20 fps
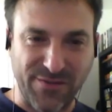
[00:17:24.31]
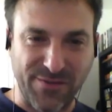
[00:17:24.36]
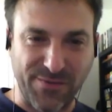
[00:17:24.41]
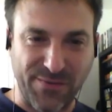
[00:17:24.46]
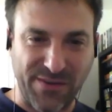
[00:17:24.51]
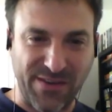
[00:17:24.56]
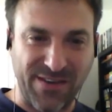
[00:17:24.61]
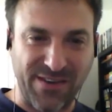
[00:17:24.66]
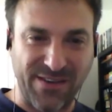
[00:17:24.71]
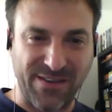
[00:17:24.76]
to
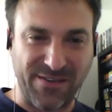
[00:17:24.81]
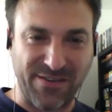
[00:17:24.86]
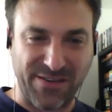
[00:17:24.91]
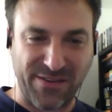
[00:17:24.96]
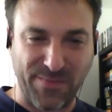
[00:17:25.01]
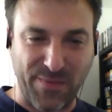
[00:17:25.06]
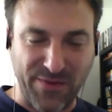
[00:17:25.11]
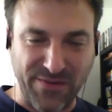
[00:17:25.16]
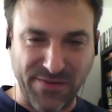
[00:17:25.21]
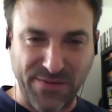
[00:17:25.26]
be
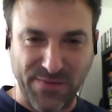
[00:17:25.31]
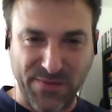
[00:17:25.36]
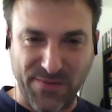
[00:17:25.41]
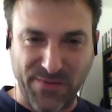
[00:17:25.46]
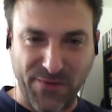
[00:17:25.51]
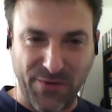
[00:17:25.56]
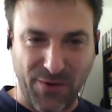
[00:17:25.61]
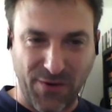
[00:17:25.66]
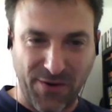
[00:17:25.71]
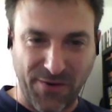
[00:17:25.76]
responsible
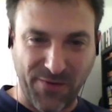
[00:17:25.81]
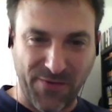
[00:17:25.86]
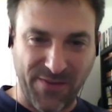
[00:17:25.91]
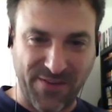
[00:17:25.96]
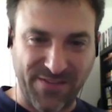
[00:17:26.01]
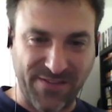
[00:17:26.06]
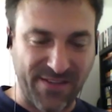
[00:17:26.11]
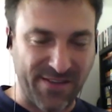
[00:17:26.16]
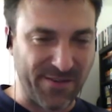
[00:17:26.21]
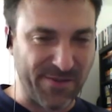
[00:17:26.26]
for all of
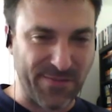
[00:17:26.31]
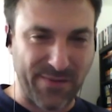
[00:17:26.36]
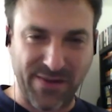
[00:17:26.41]
these things,